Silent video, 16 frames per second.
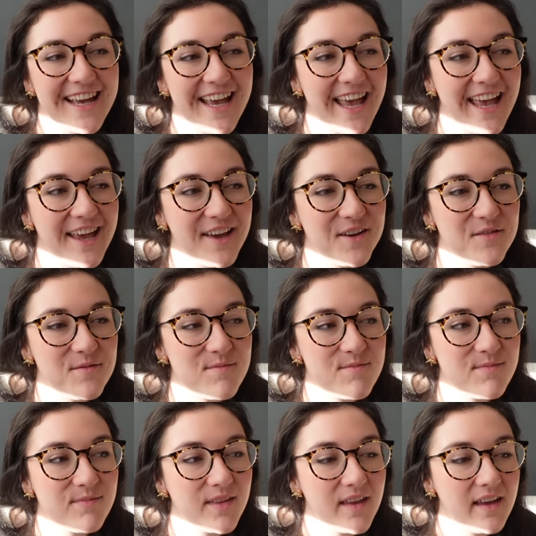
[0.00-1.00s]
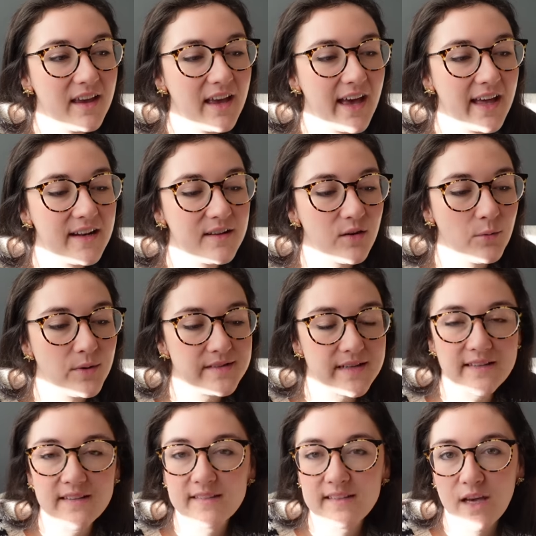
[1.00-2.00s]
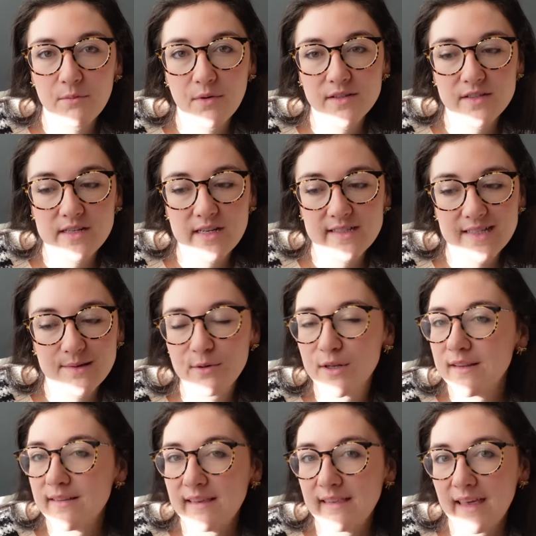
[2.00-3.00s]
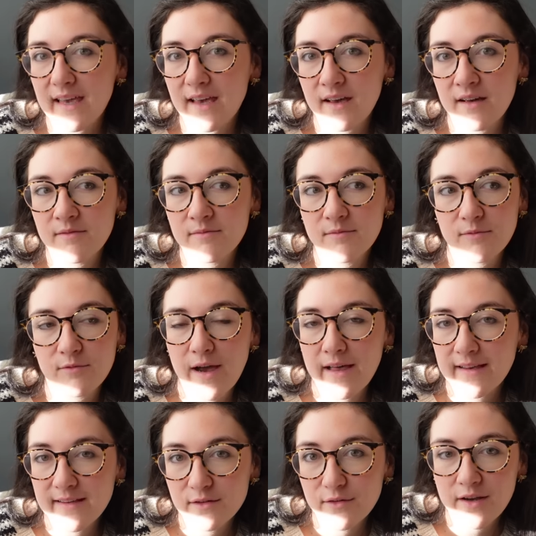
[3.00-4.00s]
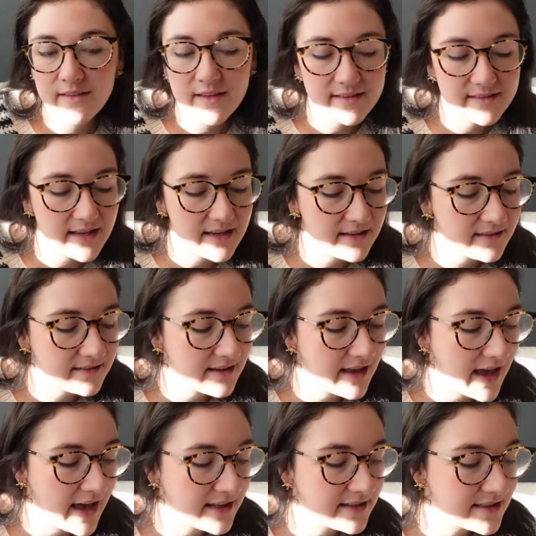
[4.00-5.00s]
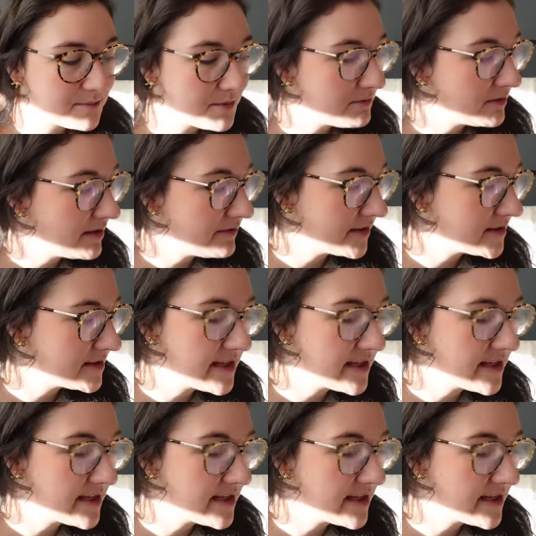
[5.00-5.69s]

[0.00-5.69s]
and it's always nice to see how much the knitting community like rallies around these things, and it's been really fun to